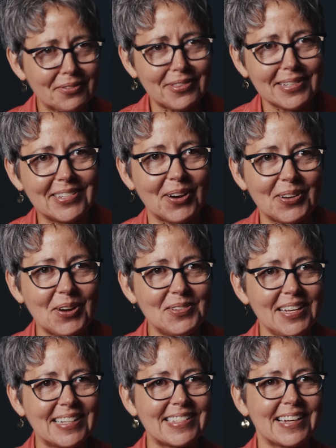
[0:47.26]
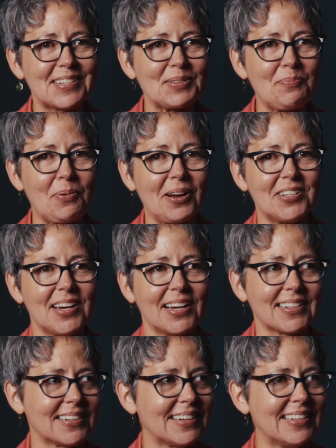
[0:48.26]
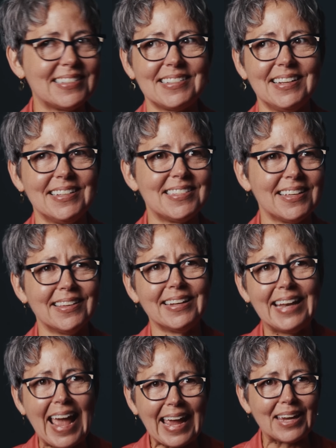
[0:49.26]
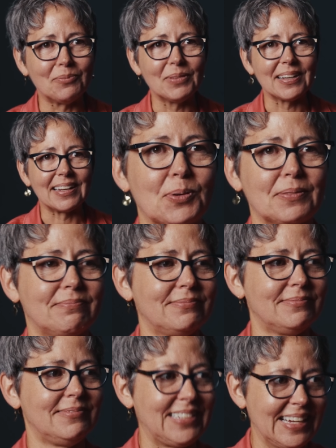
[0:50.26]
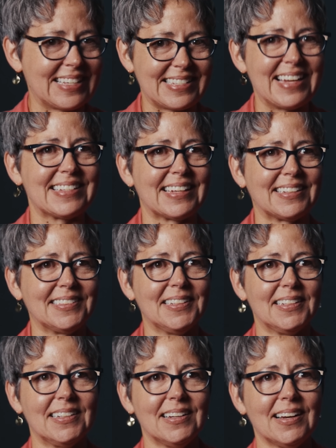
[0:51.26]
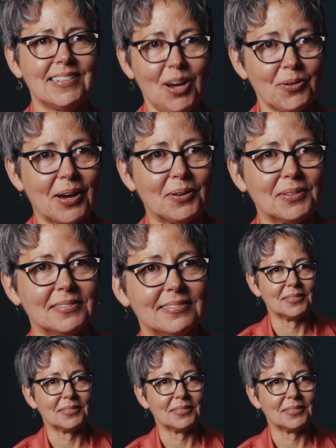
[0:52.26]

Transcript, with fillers: of the Dodo De-Extinction Project? It's in the name. We're de-extincting a dodo.